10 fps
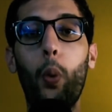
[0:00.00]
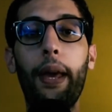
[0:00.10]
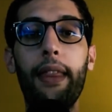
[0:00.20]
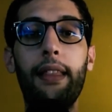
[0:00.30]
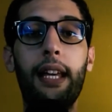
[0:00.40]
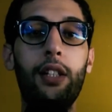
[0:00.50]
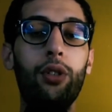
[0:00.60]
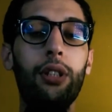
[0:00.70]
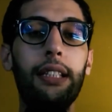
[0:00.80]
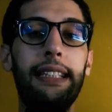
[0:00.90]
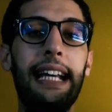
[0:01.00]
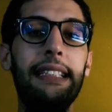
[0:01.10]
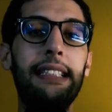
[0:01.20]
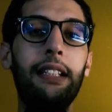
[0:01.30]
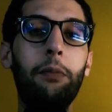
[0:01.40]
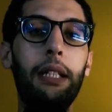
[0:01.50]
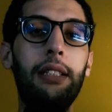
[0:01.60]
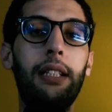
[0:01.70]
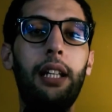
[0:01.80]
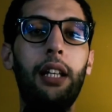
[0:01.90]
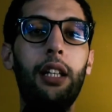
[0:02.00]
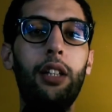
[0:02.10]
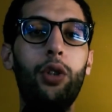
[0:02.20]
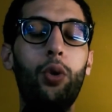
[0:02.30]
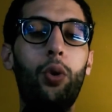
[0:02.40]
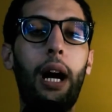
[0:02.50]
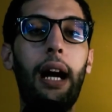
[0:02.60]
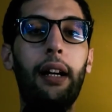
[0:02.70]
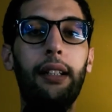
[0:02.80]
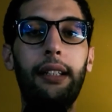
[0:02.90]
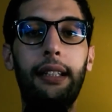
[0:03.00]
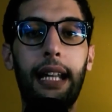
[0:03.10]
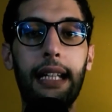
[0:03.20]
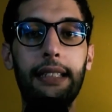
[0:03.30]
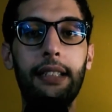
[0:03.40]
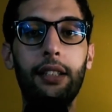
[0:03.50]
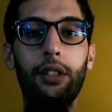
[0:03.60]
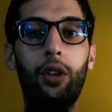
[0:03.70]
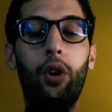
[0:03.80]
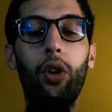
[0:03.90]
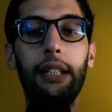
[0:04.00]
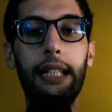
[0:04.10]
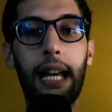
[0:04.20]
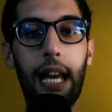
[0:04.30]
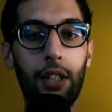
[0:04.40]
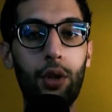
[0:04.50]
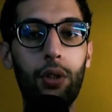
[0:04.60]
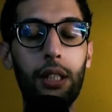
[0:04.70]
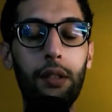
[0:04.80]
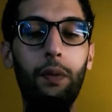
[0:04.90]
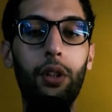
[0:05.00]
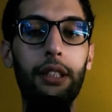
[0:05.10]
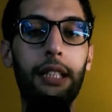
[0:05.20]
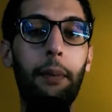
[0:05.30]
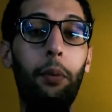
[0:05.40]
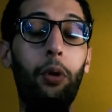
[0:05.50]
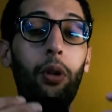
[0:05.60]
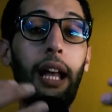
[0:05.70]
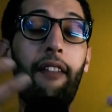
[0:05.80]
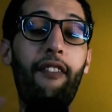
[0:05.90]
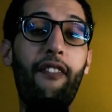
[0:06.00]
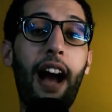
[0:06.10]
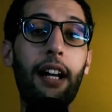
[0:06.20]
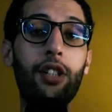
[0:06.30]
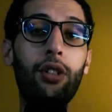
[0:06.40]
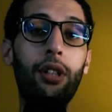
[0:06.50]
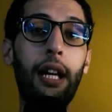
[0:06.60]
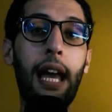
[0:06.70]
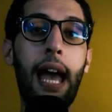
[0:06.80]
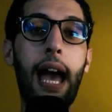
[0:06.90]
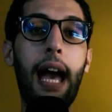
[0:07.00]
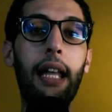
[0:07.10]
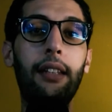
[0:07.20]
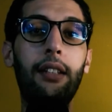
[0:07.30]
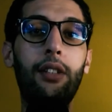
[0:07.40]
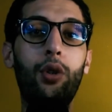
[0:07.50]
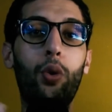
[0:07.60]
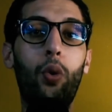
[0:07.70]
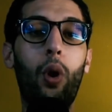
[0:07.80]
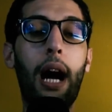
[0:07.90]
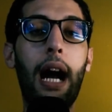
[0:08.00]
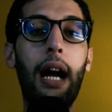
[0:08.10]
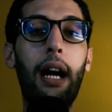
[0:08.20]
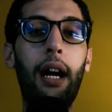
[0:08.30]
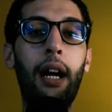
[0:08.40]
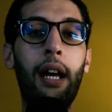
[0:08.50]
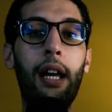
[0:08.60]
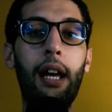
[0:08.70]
With unit testing, basically you are testing only a unit, for example a function, and you are